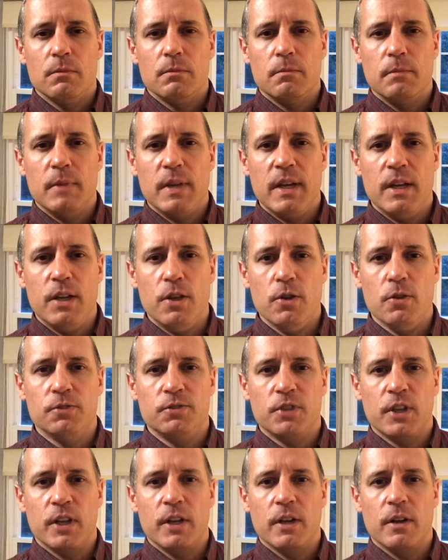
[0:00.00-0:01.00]
me
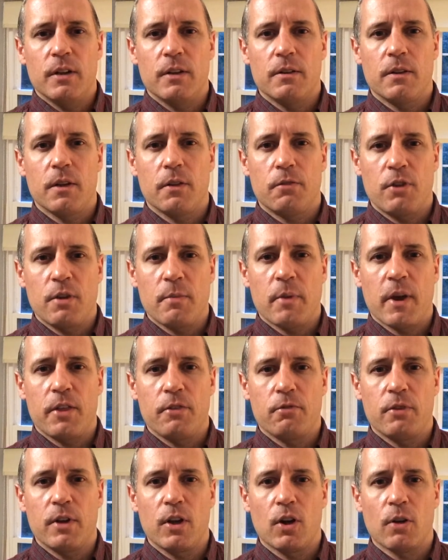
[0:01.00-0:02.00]
using the
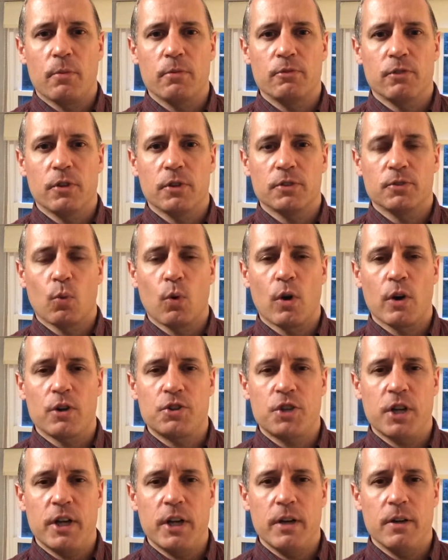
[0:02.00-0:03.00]
3x3 Global Drills
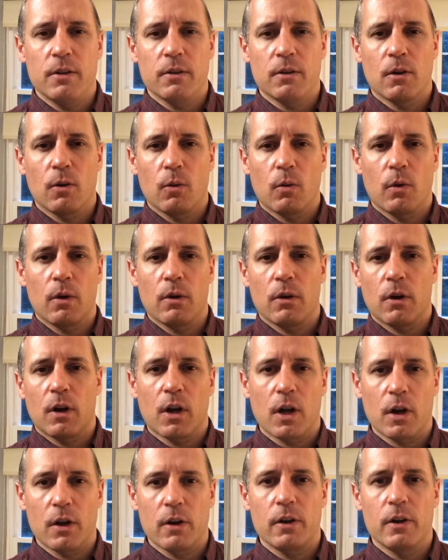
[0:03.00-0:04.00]
Worksheet or
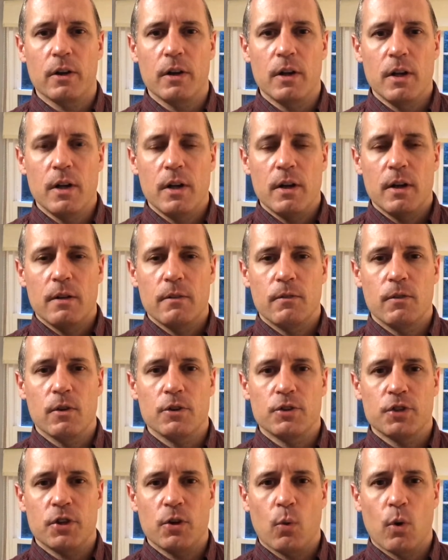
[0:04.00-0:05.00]
colored
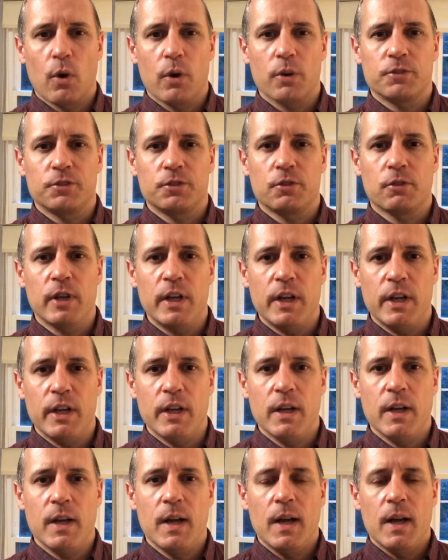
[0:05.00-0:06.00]
version work screen